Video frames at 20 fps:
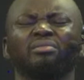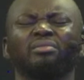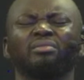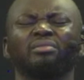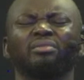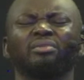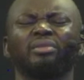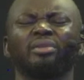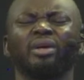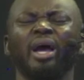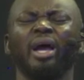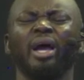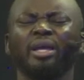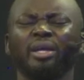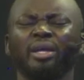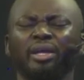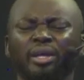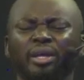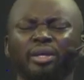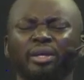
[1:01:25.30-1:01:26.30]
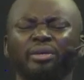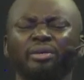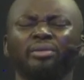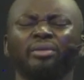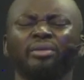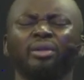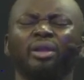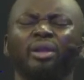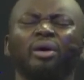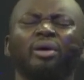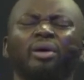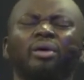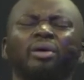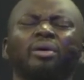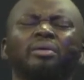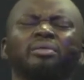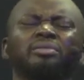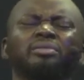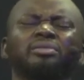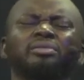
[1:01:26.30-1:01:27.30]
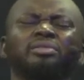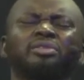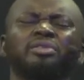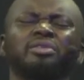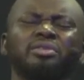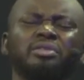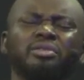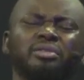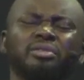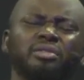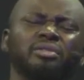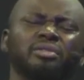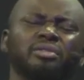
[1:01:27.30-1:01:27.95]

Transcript: Thank you, Lord Jesus.